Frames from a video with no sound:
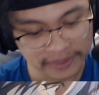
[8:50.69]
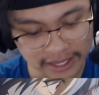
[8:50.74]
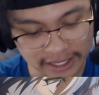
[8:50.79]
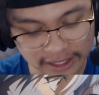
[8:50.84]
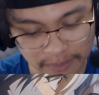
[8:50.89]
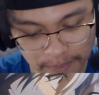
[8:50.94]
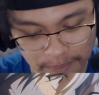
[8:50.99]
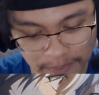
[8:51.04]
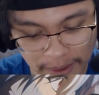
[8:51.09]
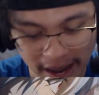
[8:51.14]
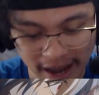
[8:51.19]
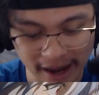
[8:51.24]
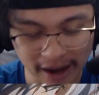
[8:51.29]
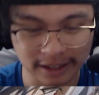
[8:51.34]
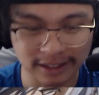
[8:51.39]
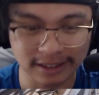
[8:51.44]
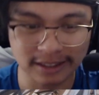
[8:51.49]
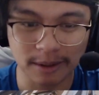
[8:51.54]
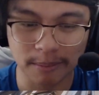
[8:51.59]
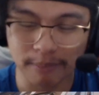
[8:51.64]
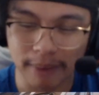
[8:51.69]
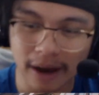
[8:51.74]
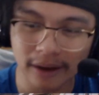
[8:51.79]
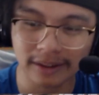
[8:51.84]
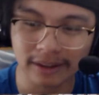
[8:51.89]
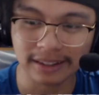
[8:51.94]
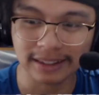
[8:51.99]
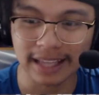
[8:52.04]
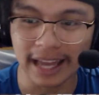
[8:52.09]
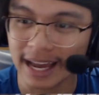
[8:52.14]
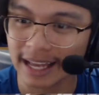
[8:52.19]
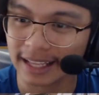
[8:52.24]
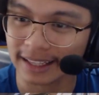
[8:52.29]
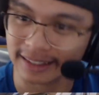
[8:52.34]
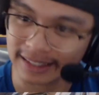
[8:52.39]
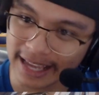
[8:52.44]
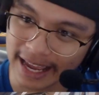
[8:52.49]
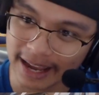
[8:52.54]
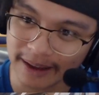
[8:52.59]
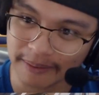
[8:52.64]
It's about, it's about
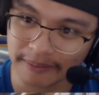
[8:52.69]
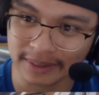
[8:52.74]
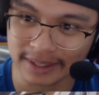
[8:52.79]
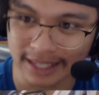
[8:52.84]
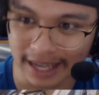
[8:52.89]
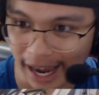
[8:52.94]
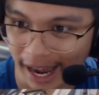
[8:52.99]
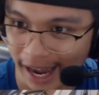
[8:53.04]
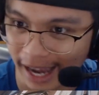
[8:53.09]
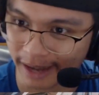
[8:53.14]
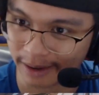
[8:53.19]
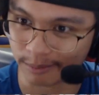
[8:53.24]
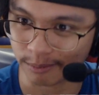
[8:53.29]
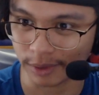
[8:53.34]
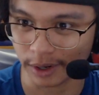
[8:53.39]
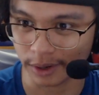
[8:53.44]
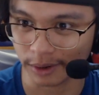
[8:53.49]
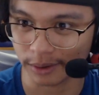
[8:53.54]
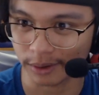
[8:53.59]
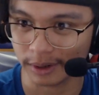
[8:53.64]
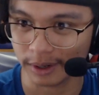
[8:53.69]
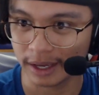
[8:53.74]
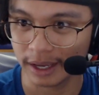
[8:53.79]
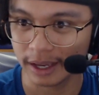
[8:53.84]
that damn time, bro.